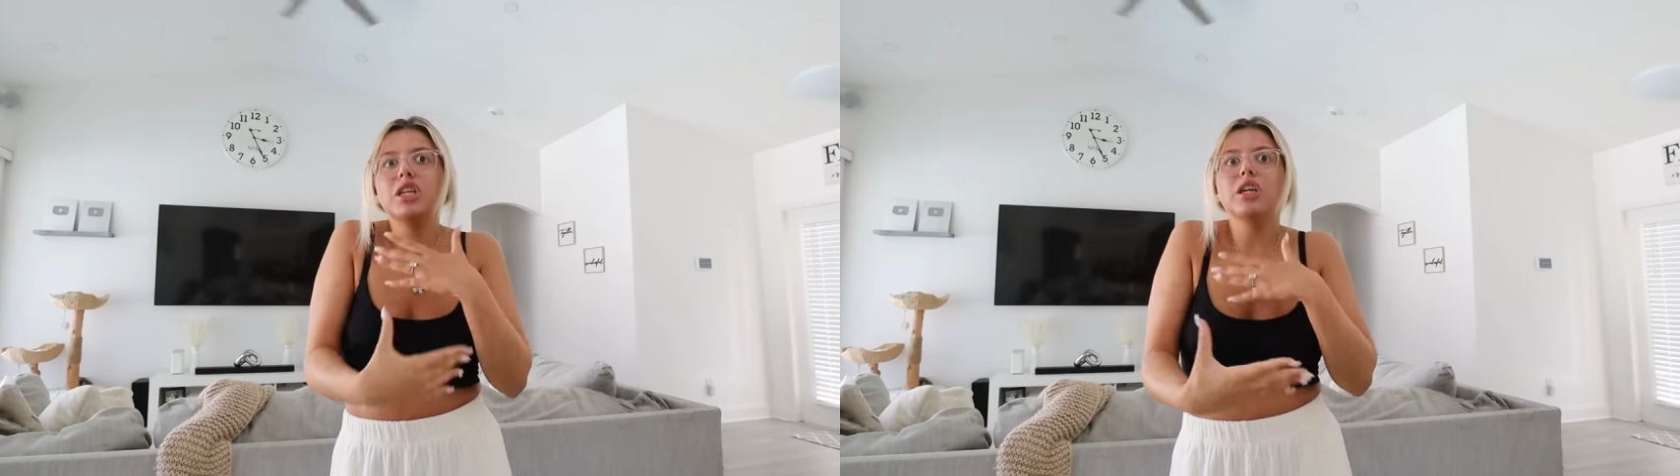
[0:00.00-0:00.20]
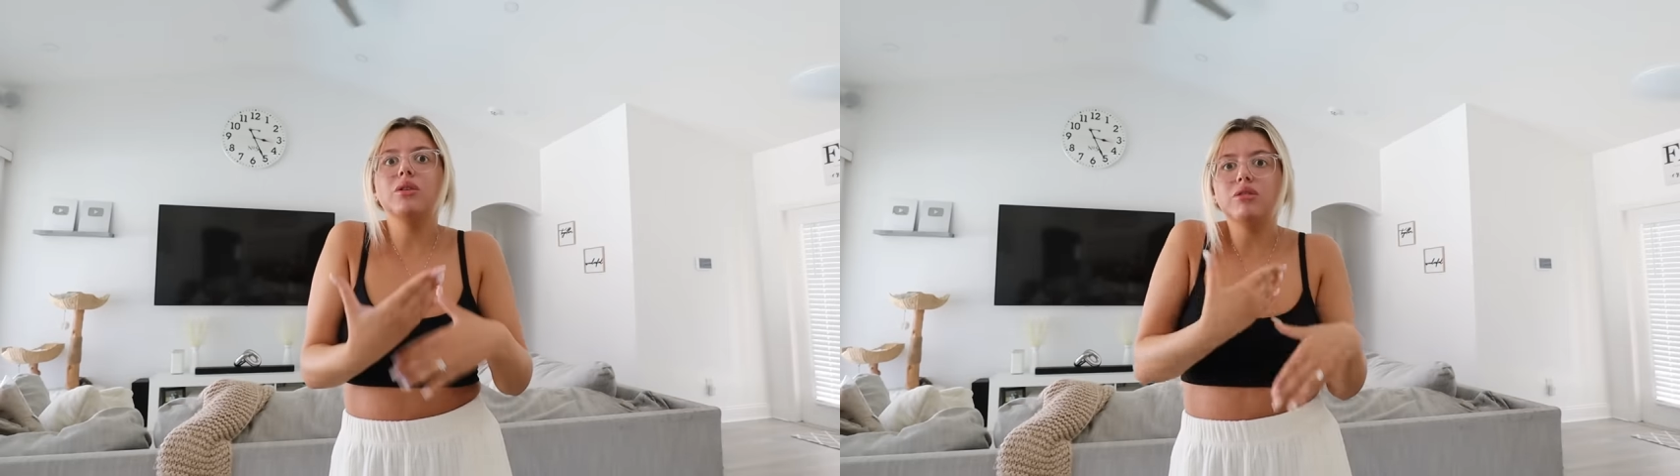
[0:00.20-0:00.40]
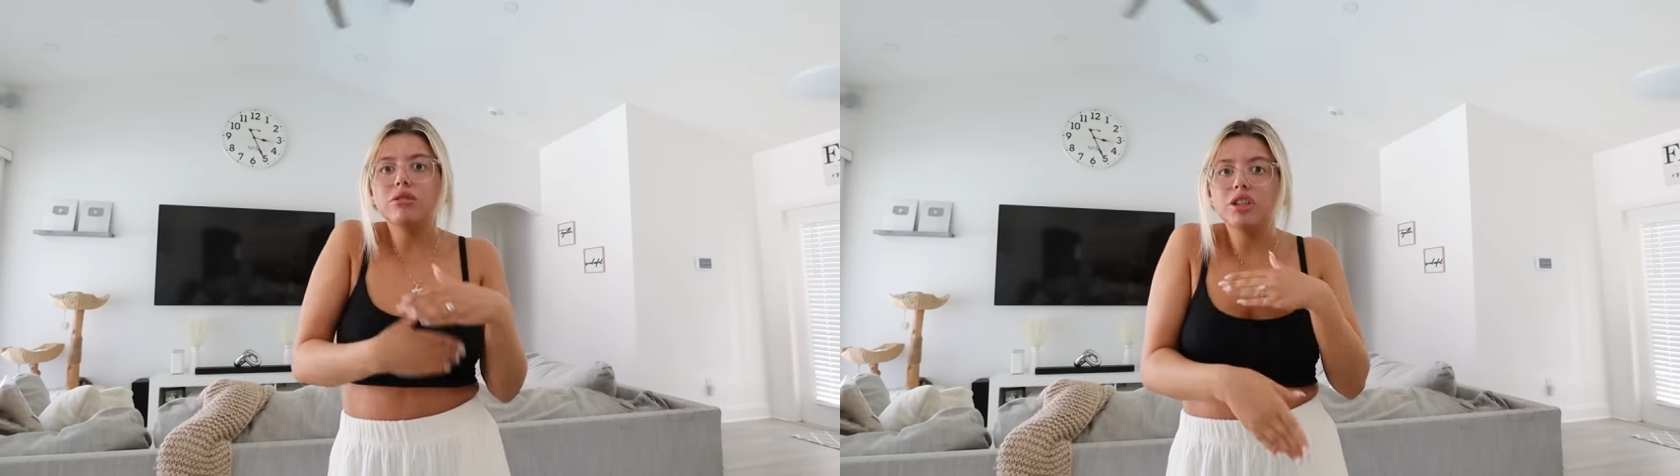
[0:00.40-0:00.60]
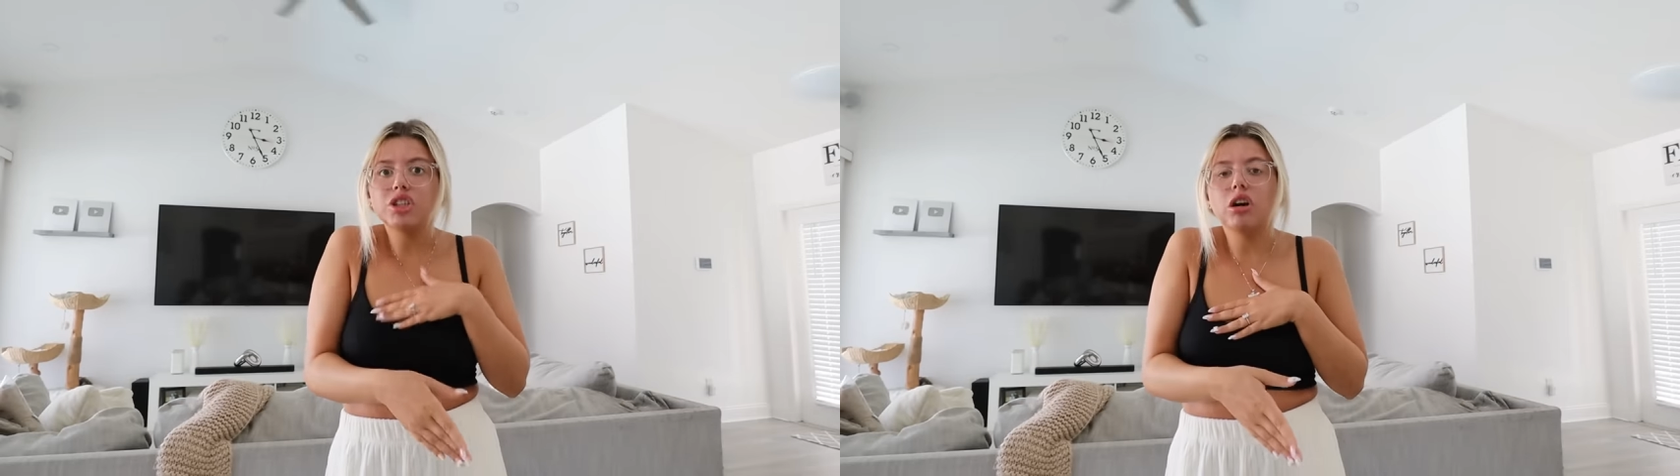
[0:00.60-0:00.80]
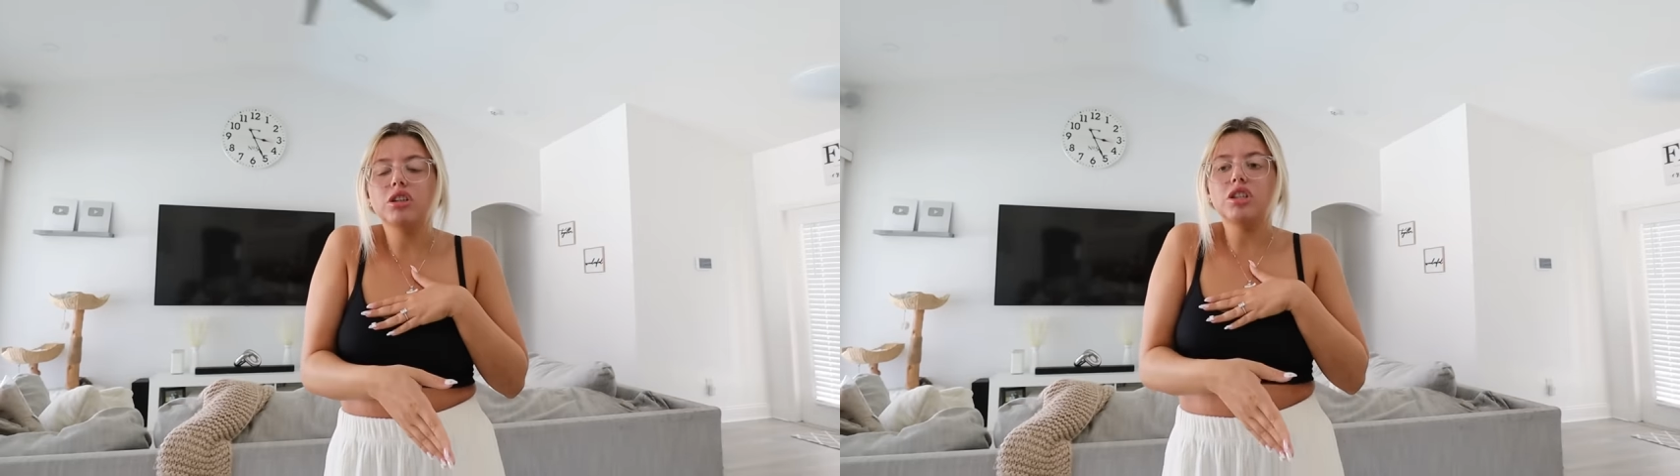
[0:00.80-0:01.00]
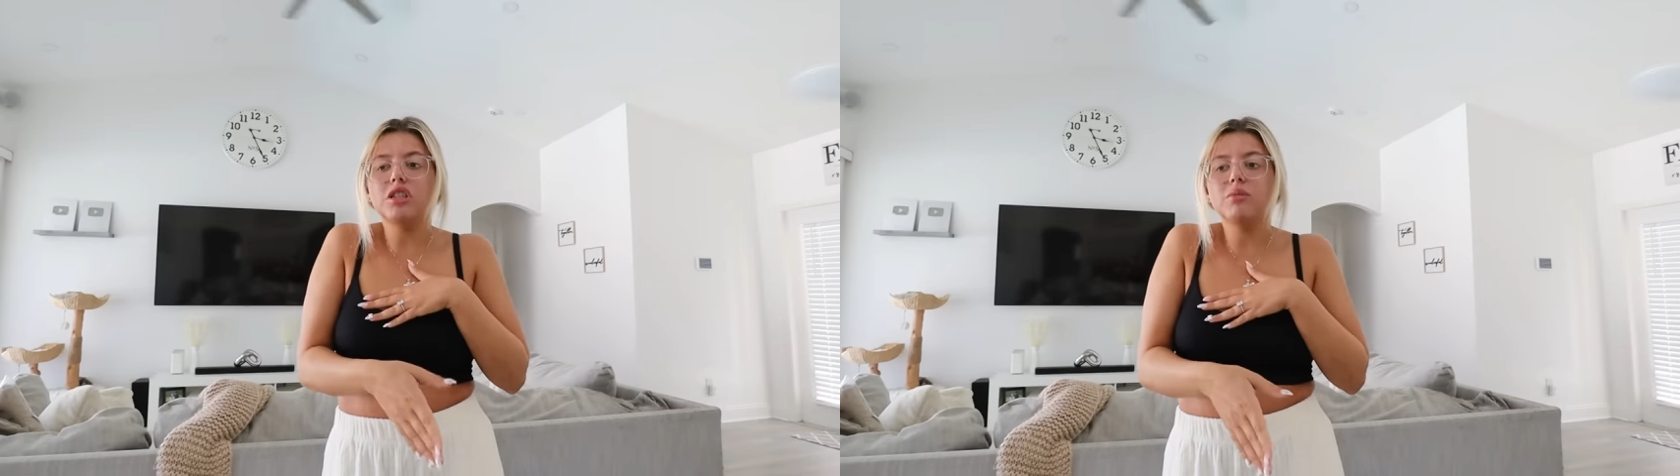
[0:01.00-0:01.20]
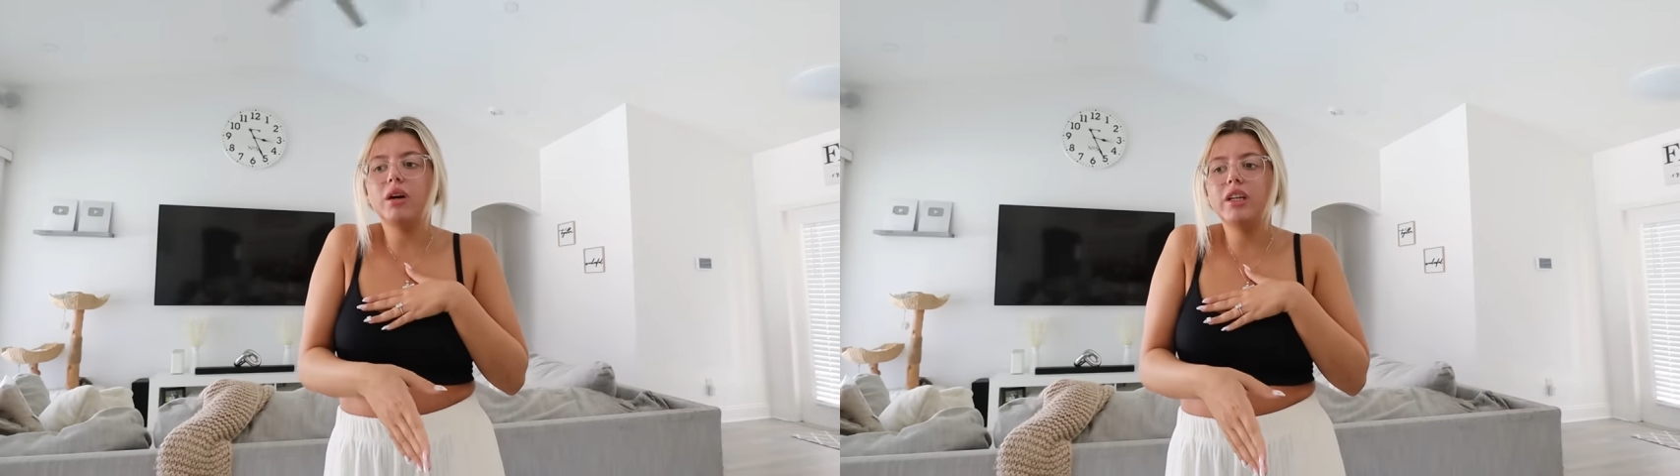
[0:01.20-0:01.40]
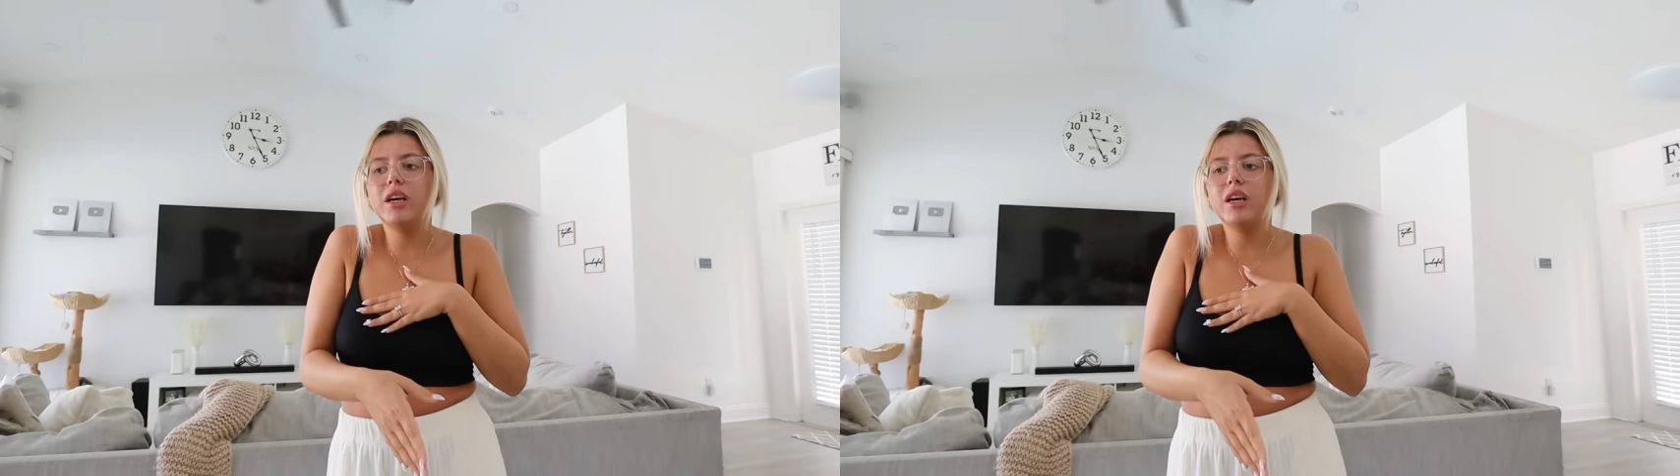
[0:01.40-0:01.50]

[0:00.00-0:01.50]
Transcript: that goes into the chocolate cheese ball